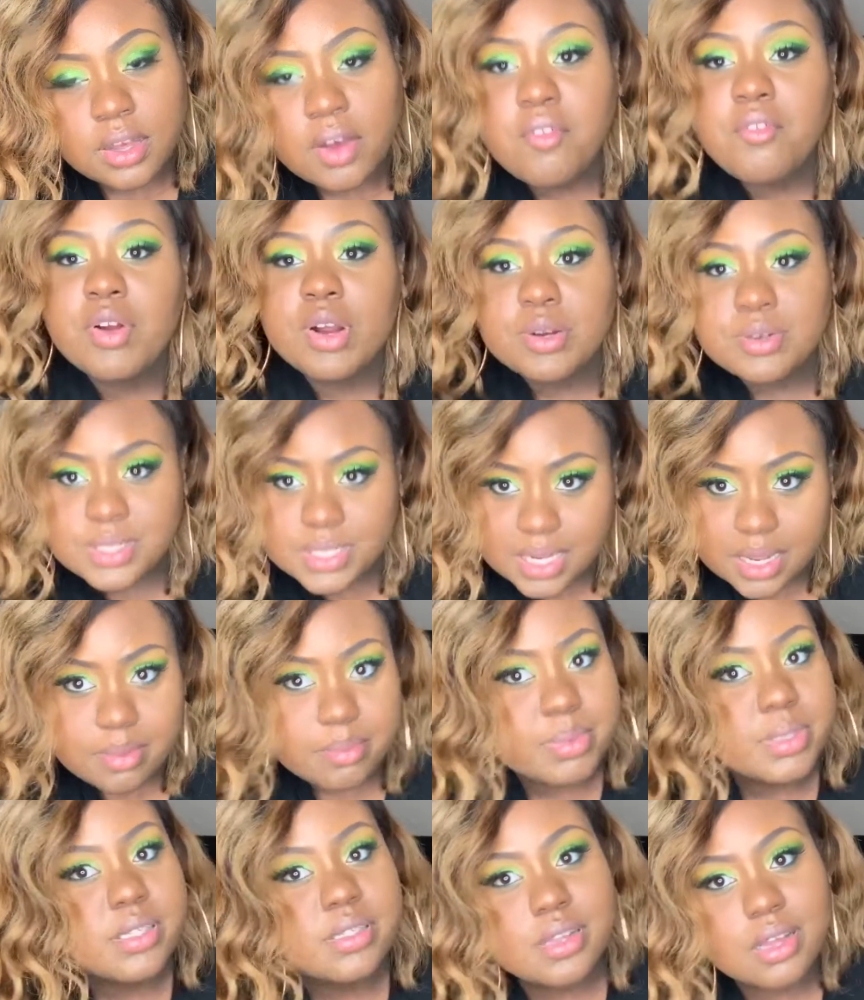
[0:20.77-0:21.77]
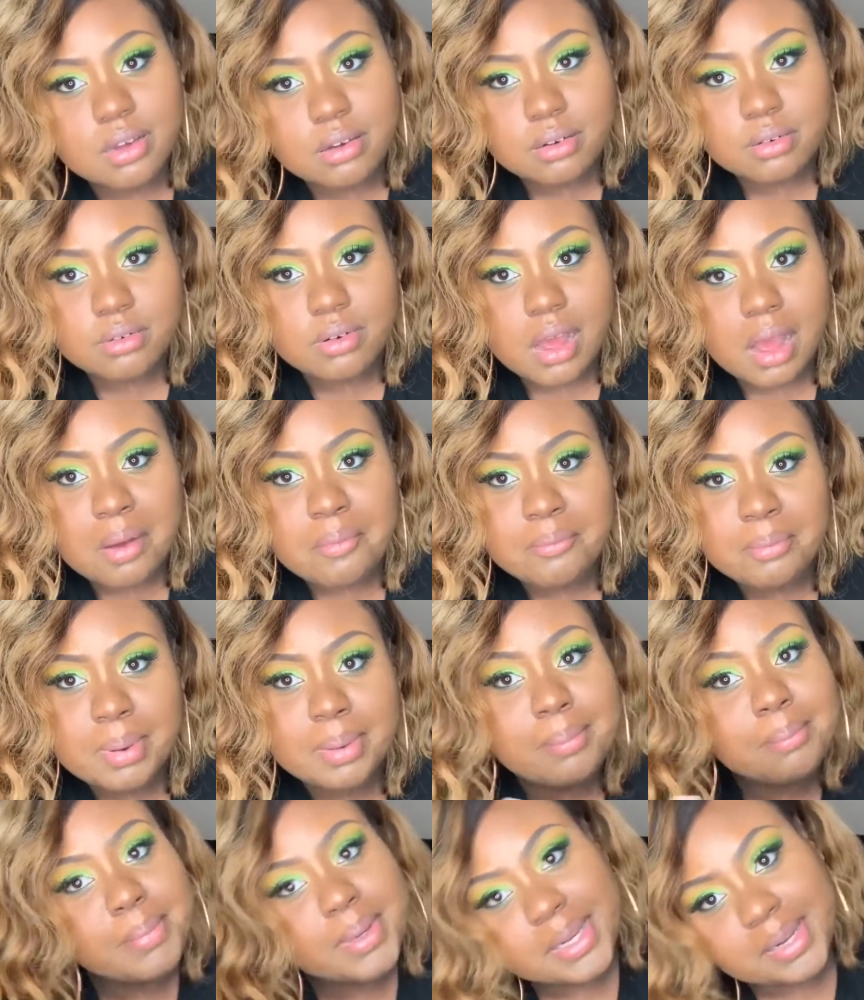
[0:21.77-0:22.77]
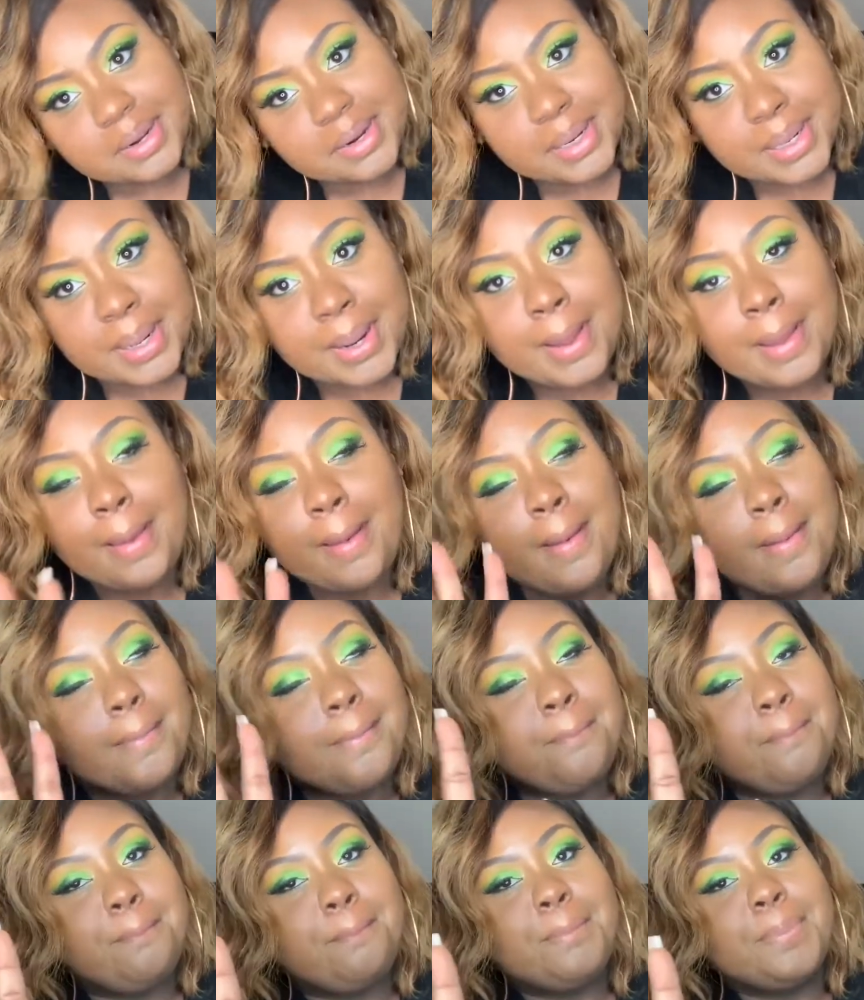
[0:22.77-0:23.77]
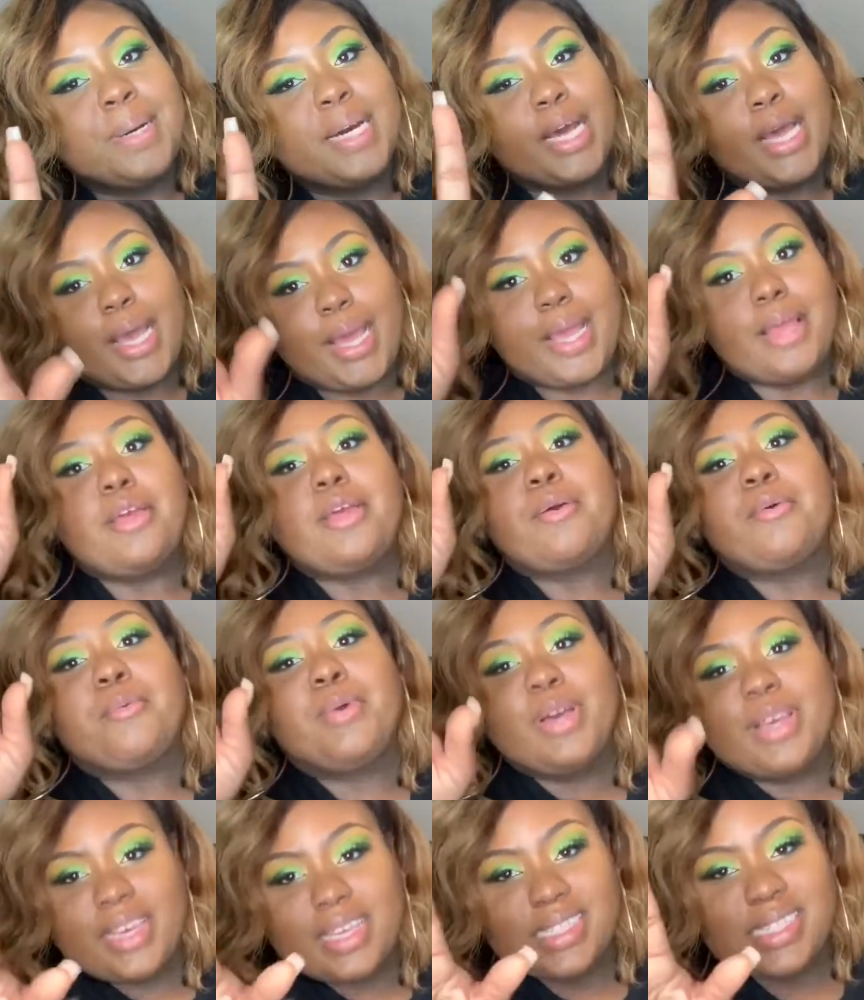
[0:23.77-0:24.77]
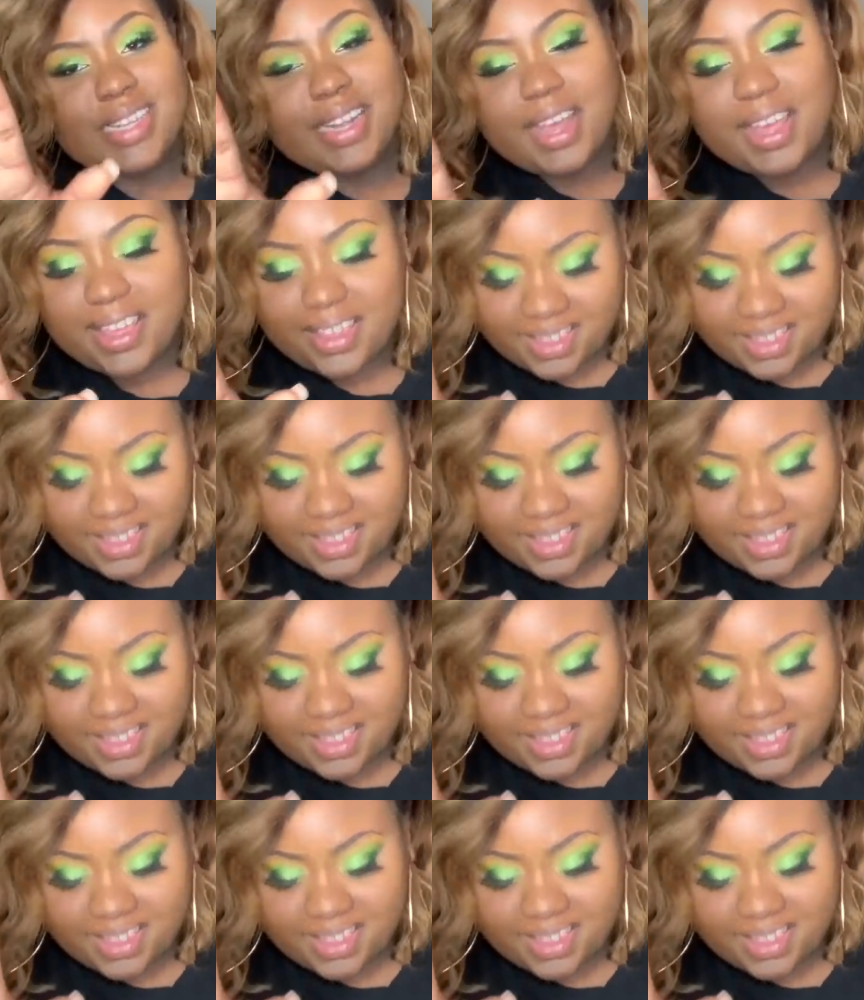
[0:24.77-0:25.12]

first episode of premiere but we'll get to that